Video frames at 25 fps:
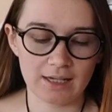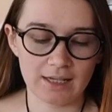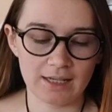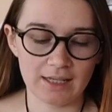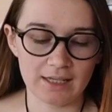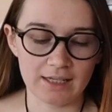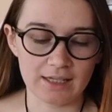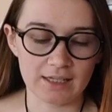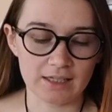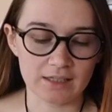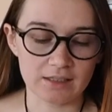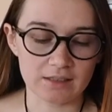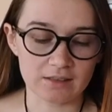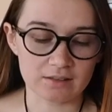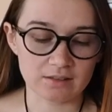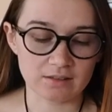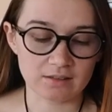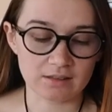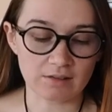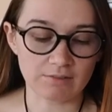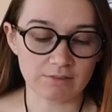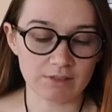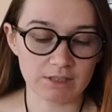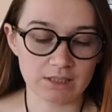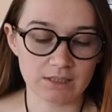in
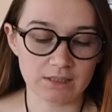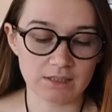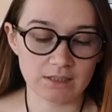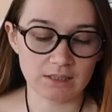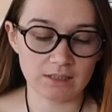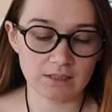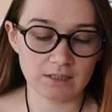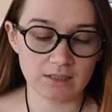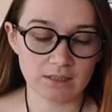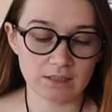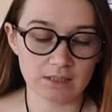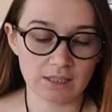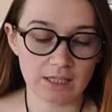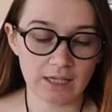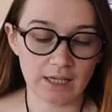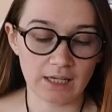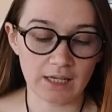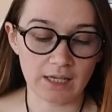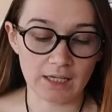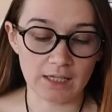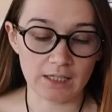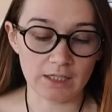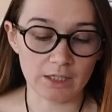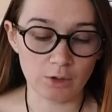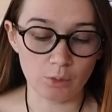
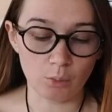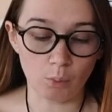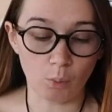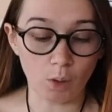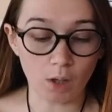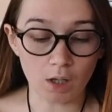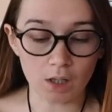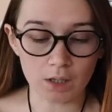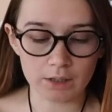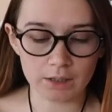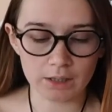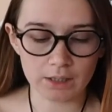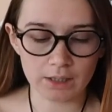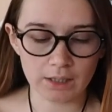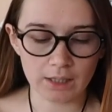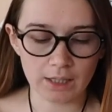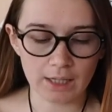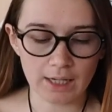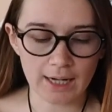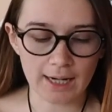1781